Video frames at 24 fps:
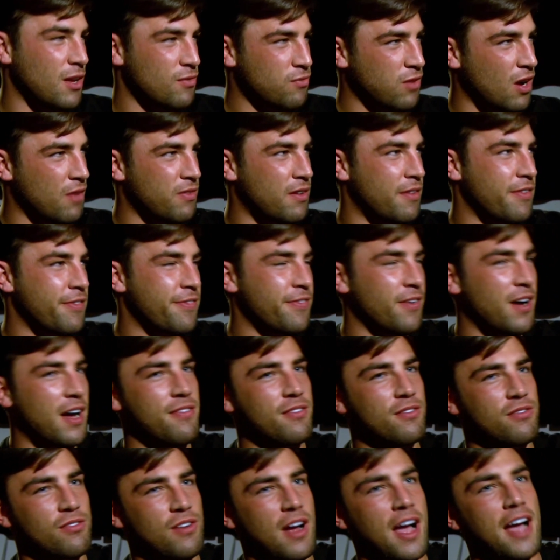I'd rather have
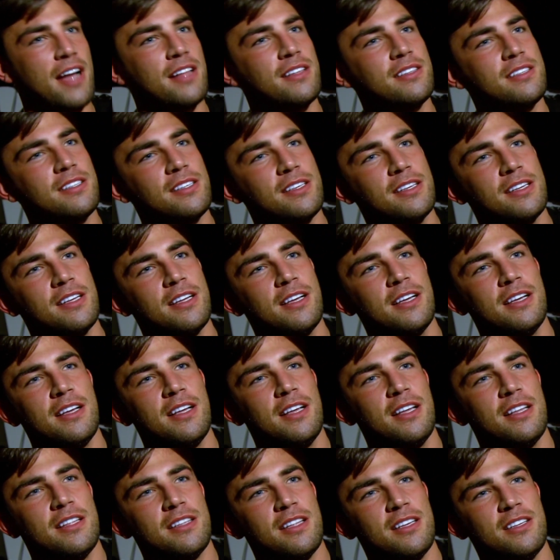five grand
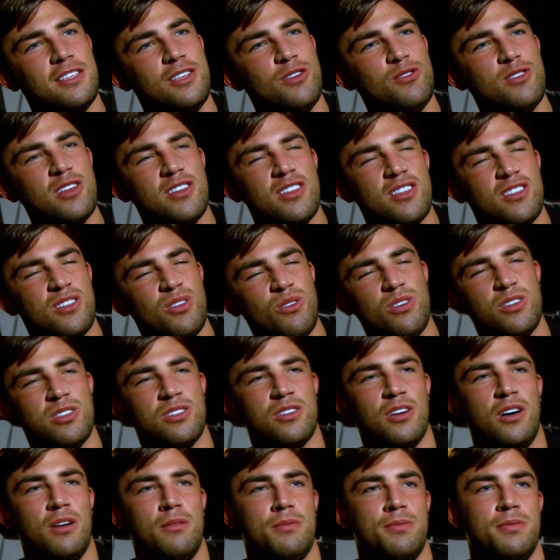then use it as a
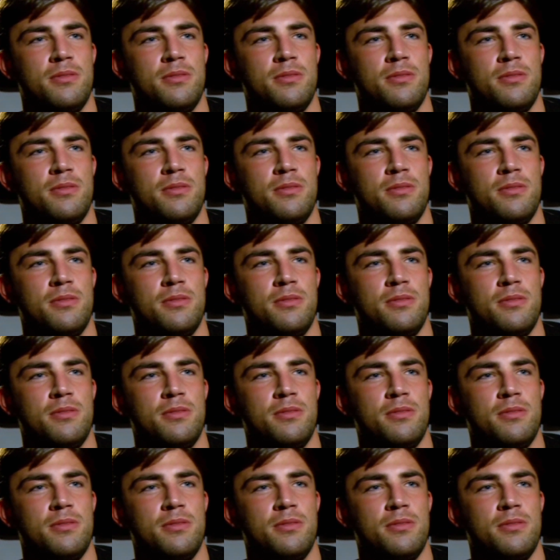doorstop.